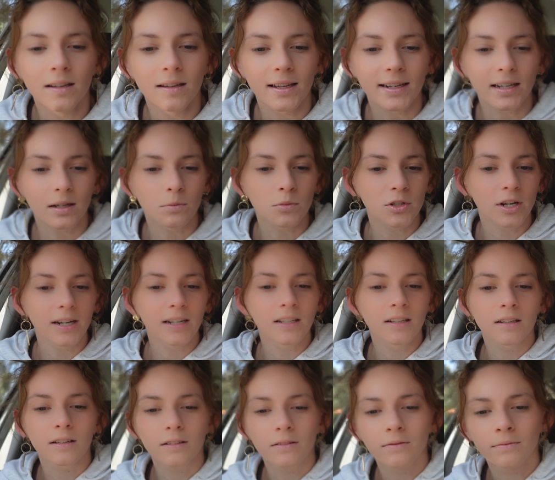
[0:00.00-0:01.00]
Like I'm trying
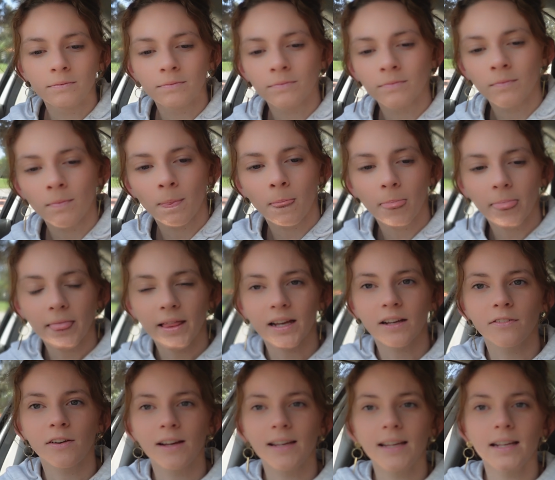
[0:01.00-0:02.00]
to,
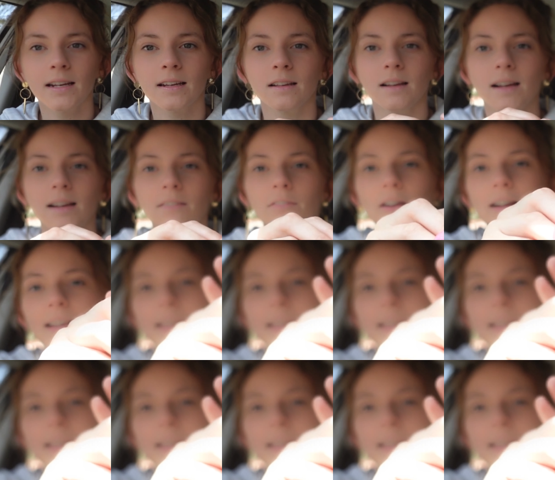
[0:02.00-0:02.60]
like if I